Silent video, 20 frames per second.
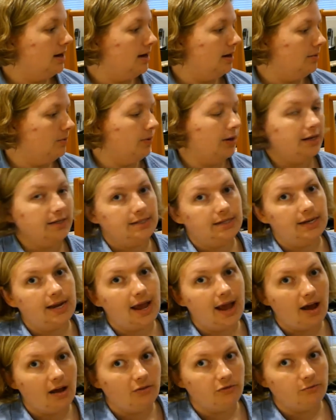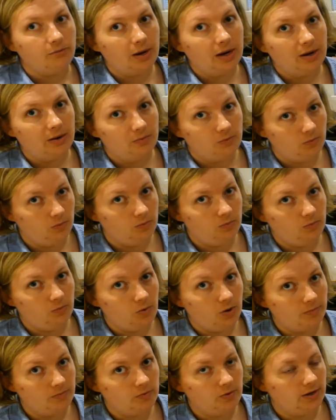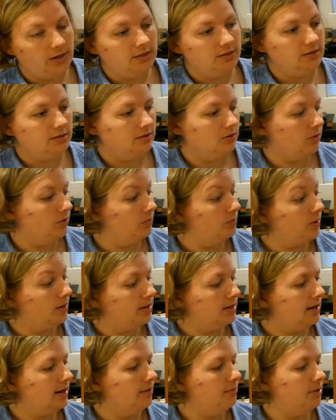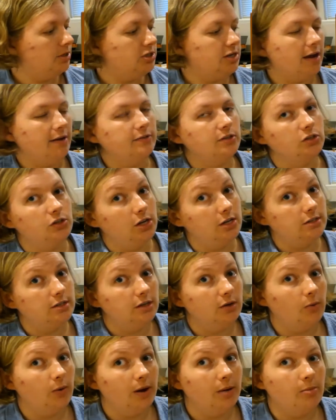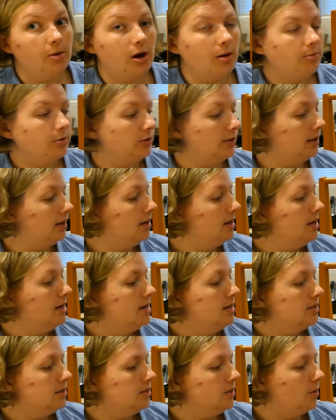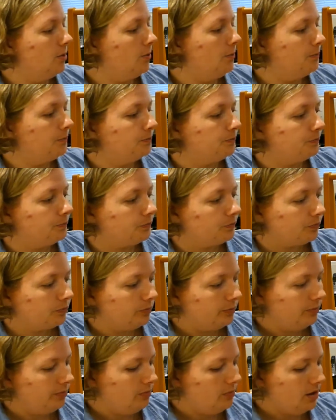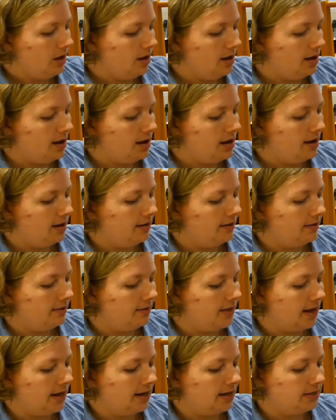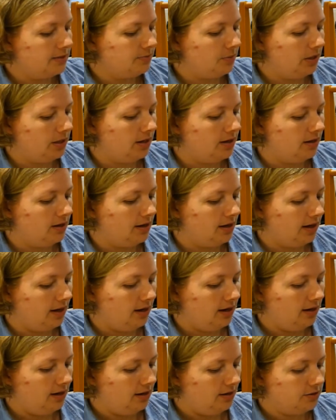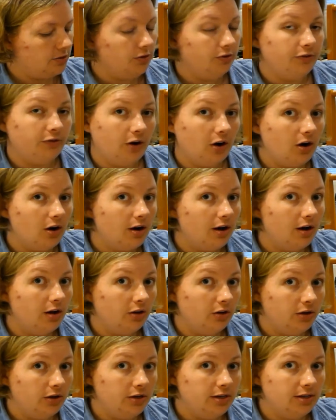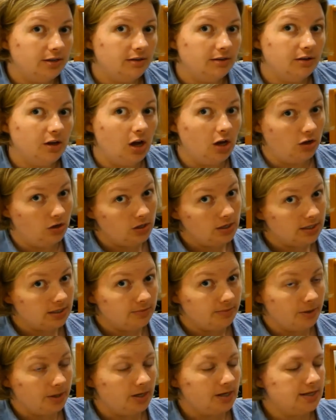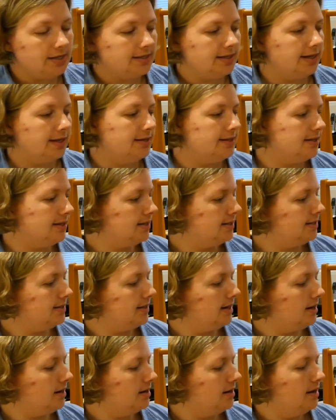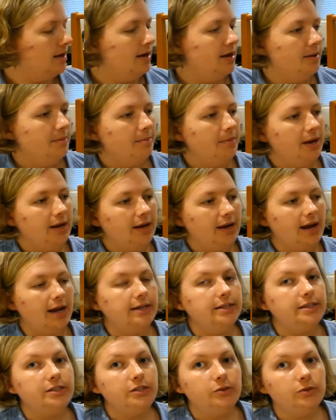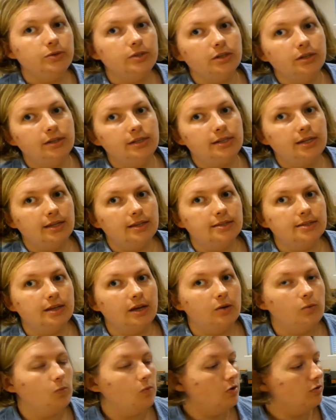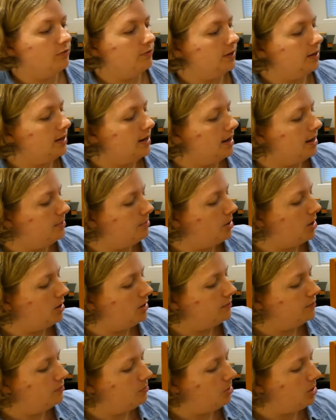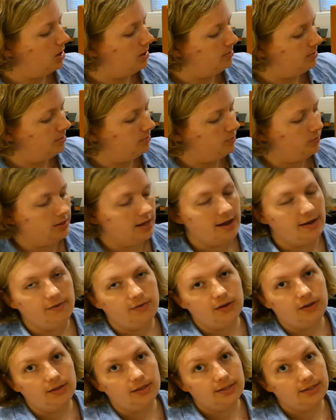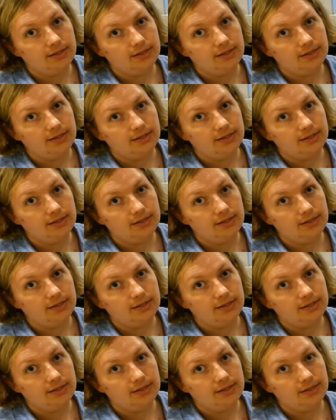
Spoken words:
when I didn't have my warp threads, or I didn't have my shafts adjusted quite properly. So that has been so far a good experience, I guess I can say, but I do still need to get this unwoven. And part of the problem with having